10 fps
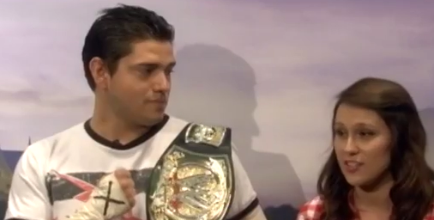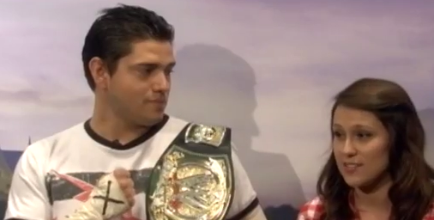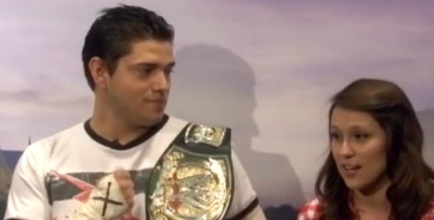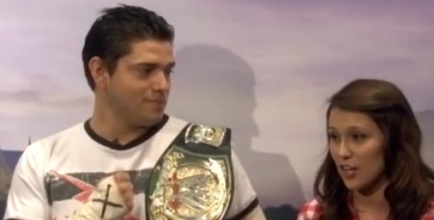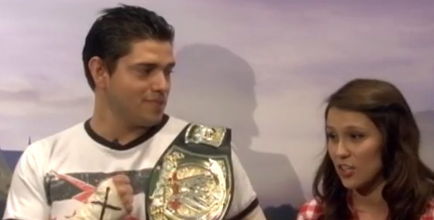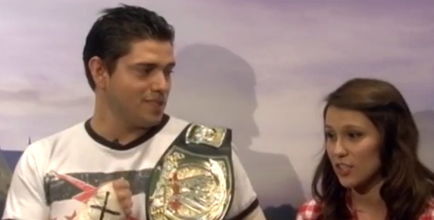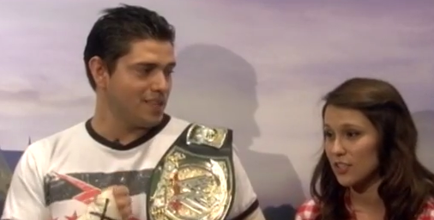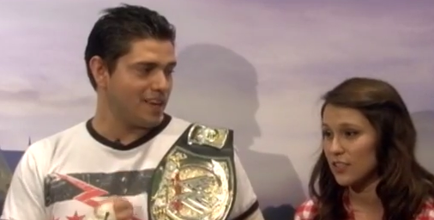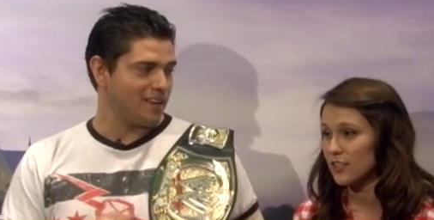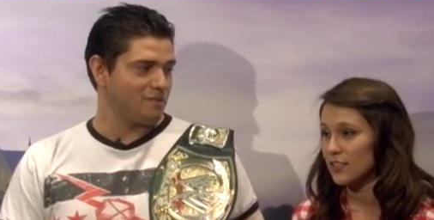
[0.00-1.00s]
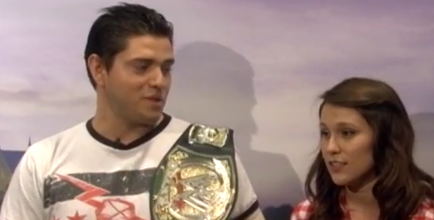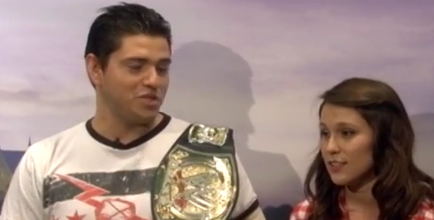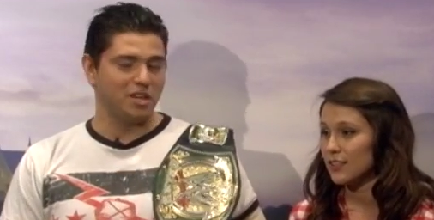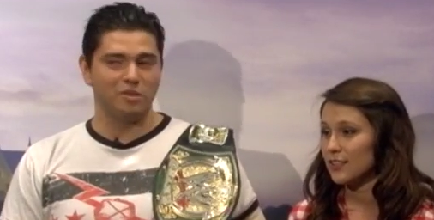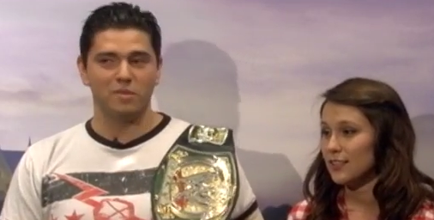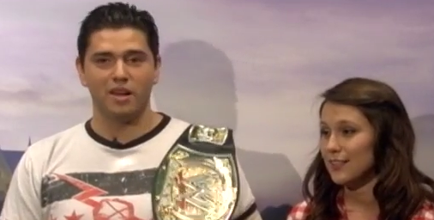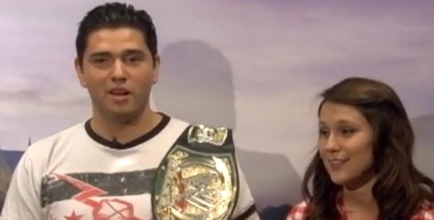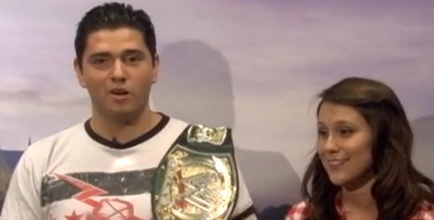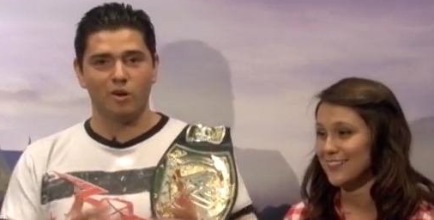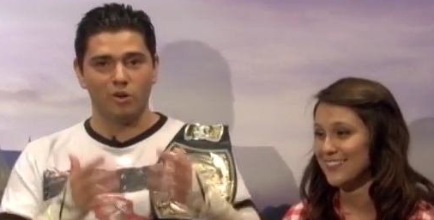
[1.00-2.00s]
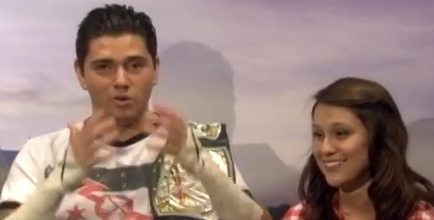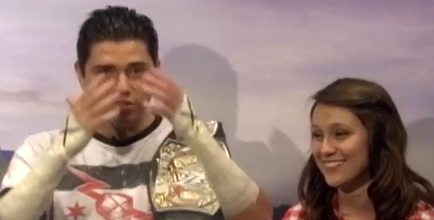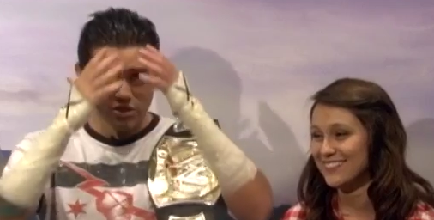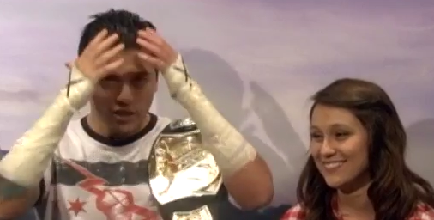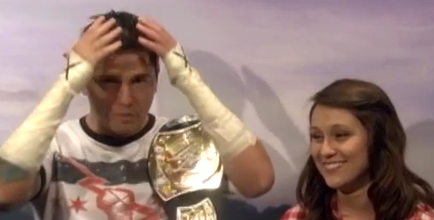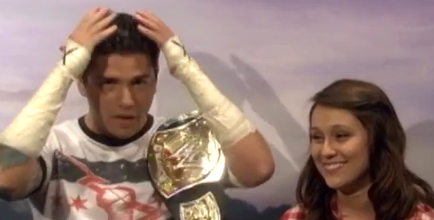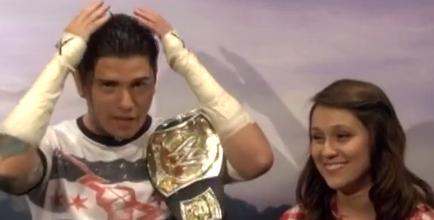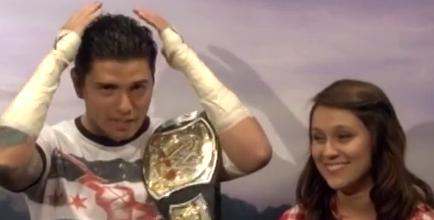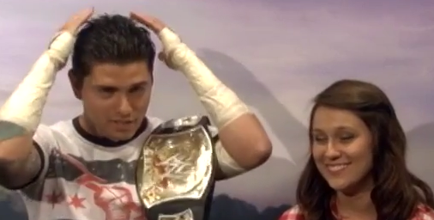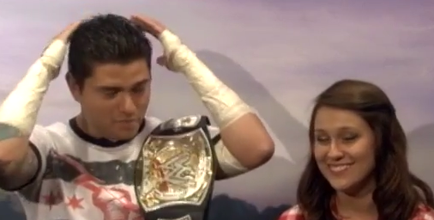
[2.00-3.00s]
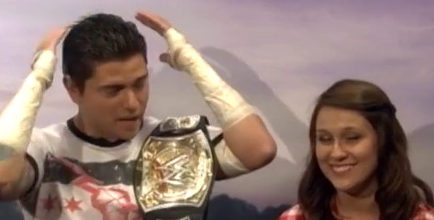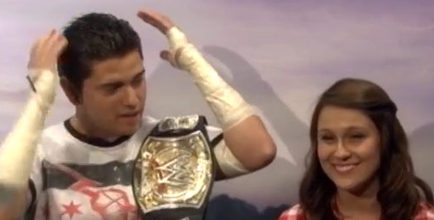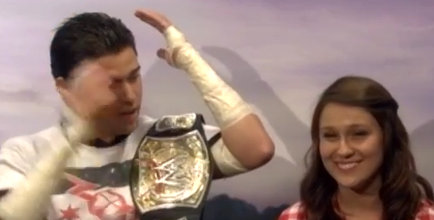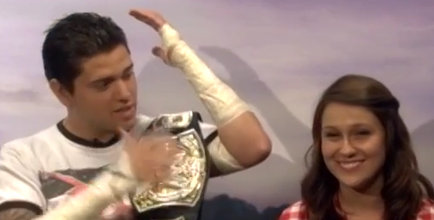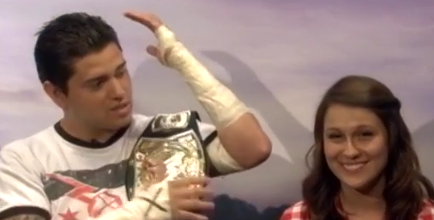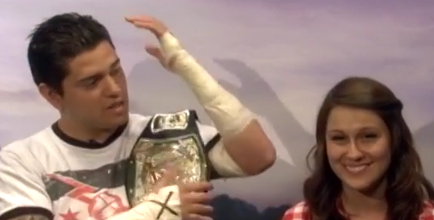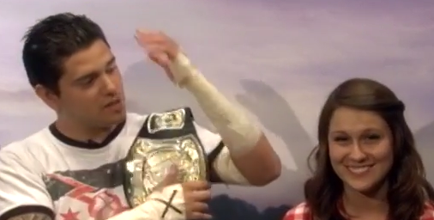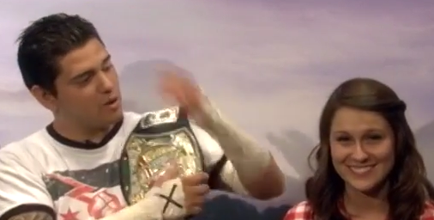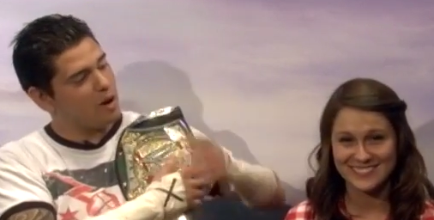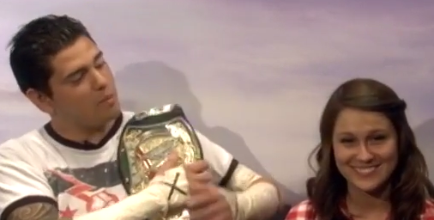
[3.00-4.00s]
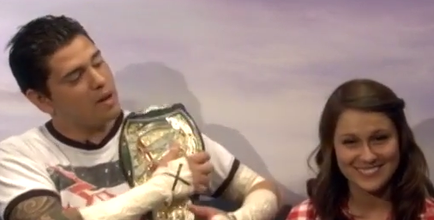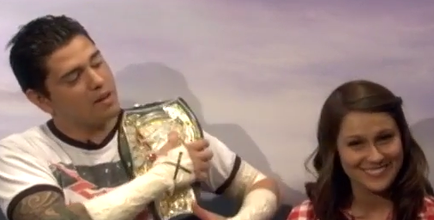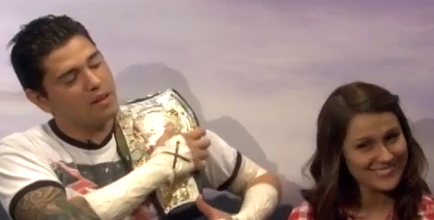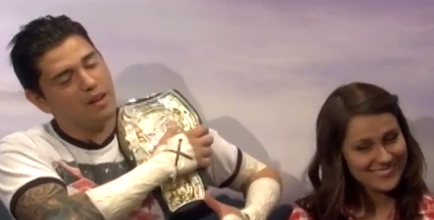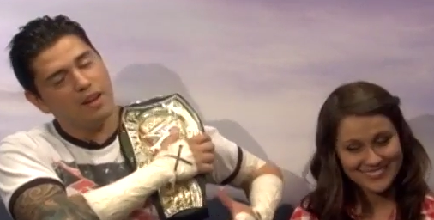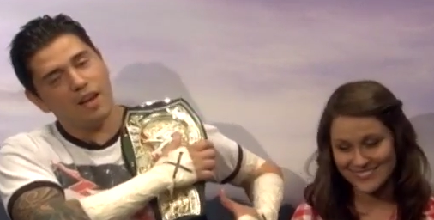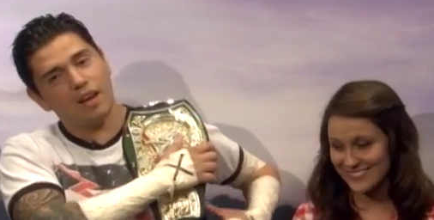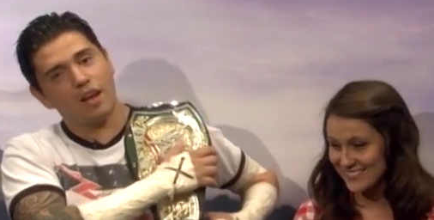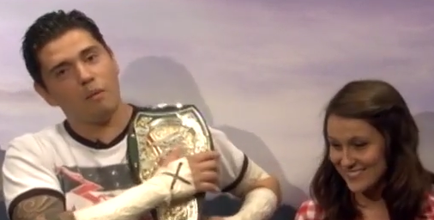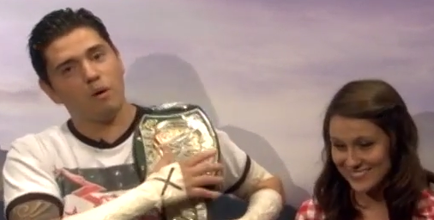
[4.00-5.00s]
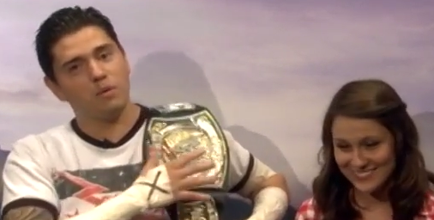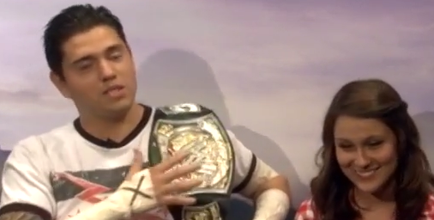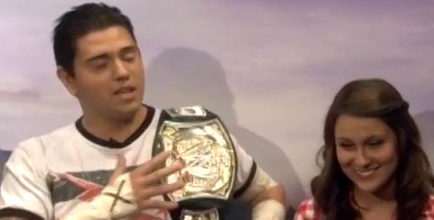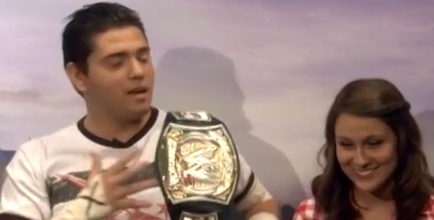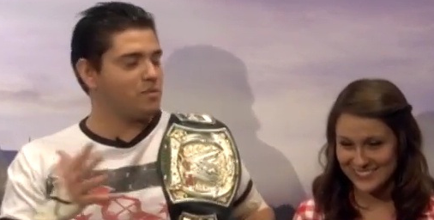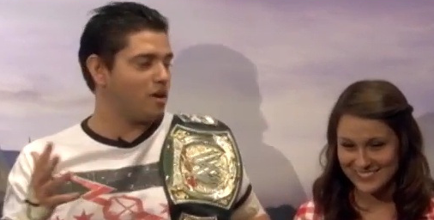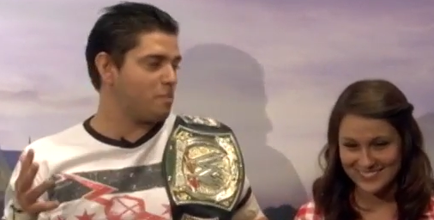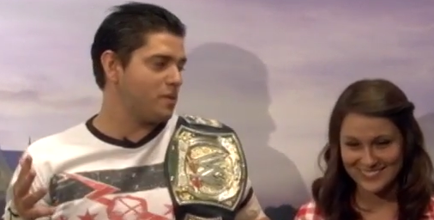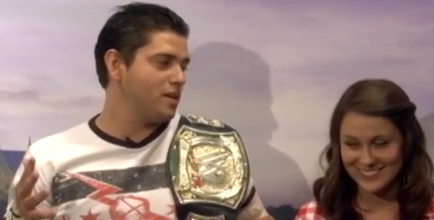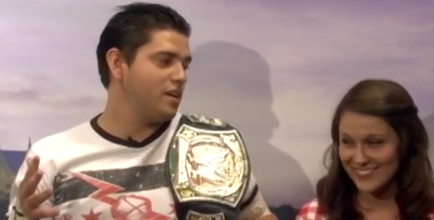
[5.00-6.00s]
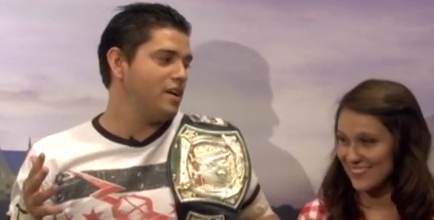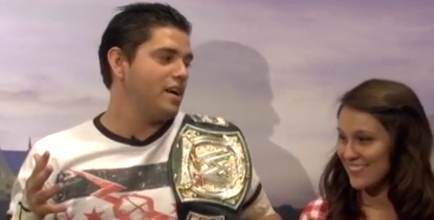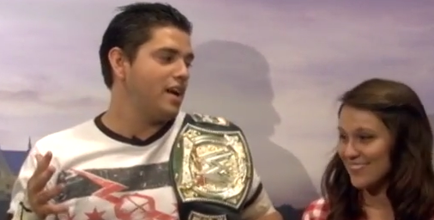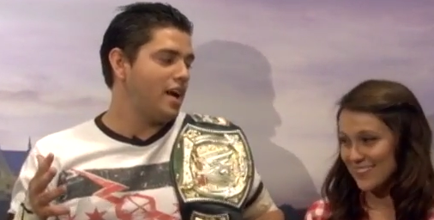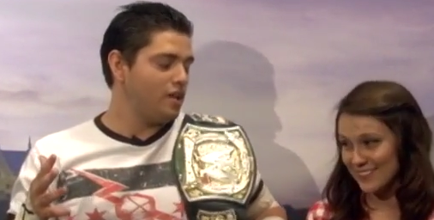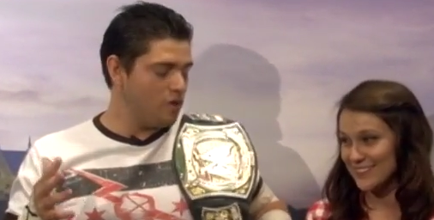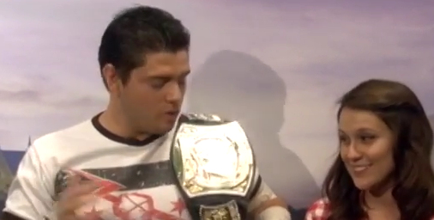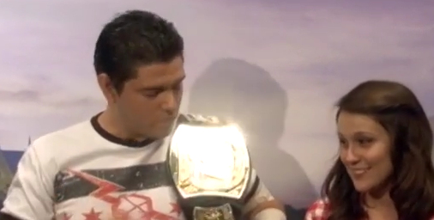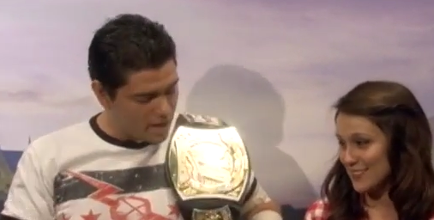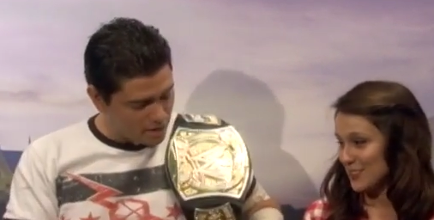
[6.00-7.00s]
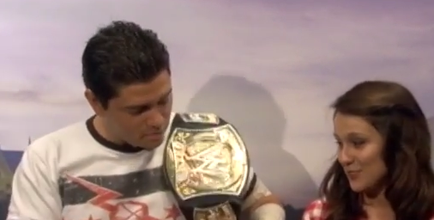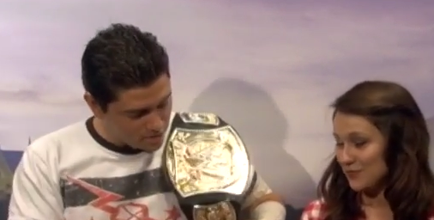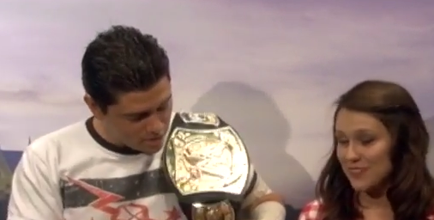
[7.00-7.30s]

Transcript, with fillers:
Speaker 1: in his hair.
Speaker 2: I have my gel in my hair all slicked back because bad guys slick their hair back. And I got my wrist taped up. And you, ma'am,